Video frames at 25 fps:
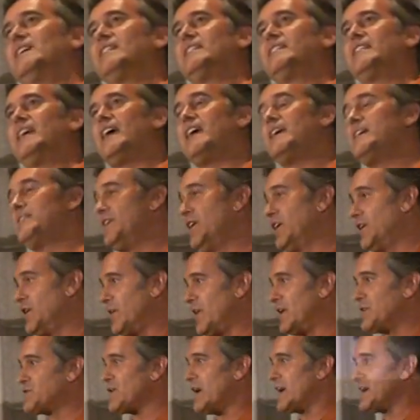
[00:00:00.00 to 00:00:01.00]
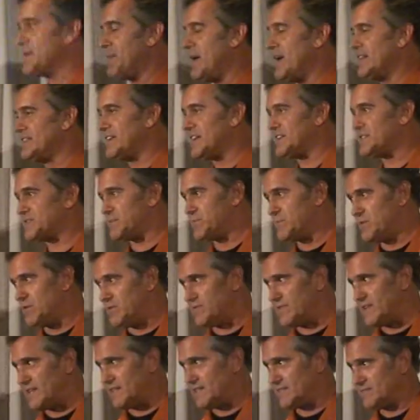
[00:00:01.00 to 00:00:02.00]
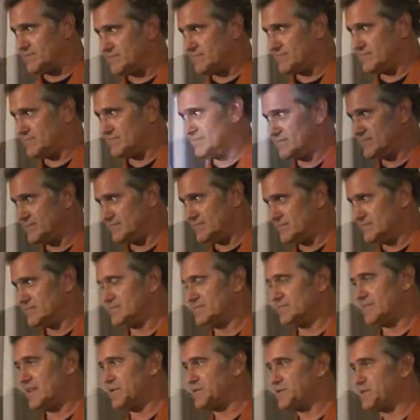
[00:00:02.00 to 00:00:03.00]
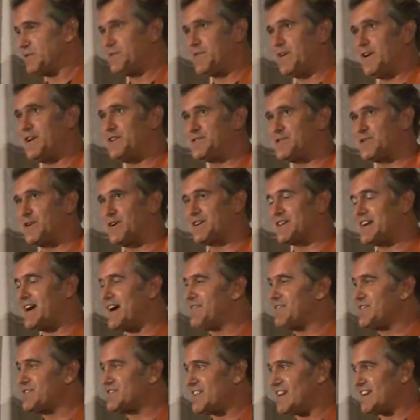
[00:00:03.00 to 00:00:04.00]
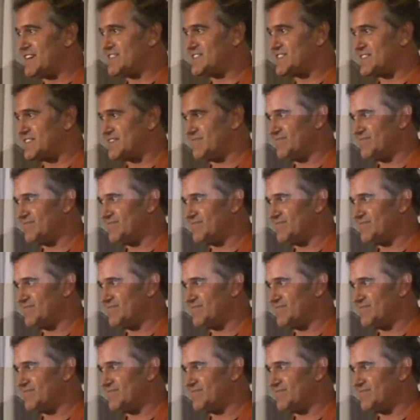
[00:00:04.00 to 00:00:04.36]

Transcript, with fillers: They, you know, they tried to make that as a movie. Yeah. It was a very short conversation.